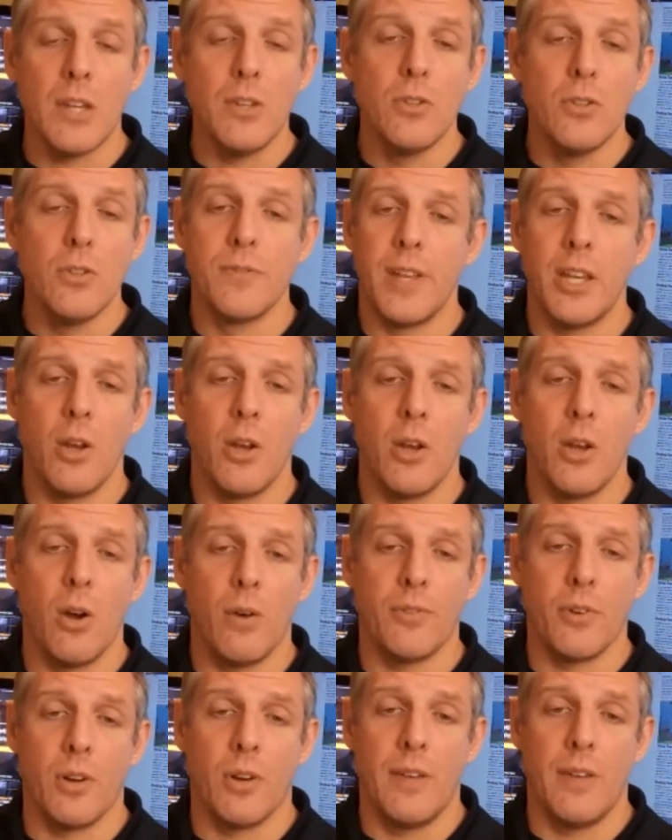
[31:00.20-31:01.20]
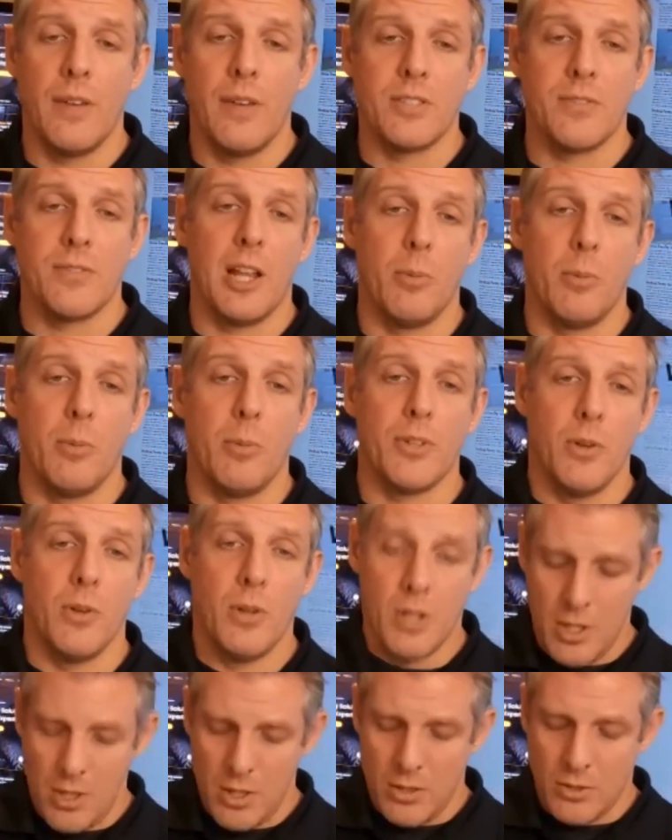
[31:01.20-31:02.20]
And use video if it's available
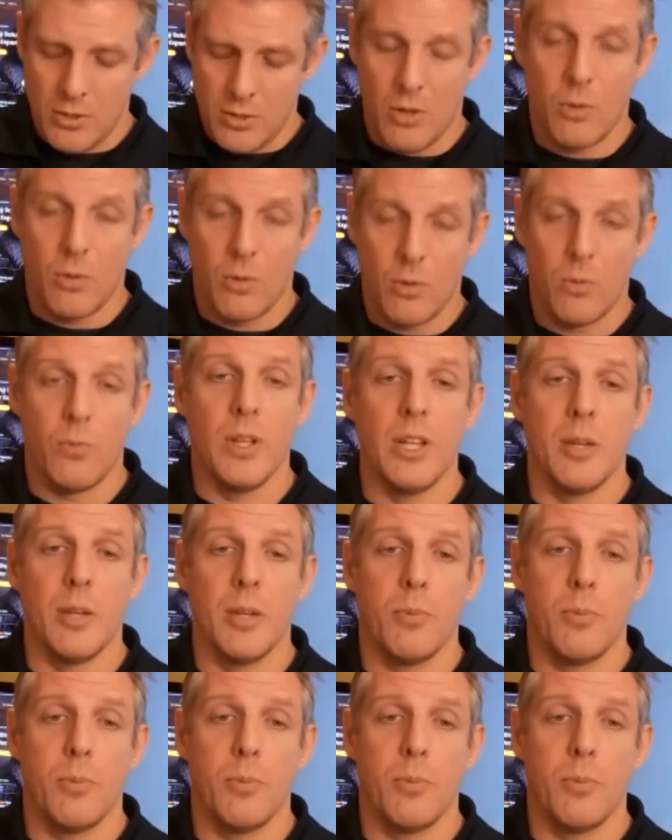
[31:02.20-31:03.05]
too. So really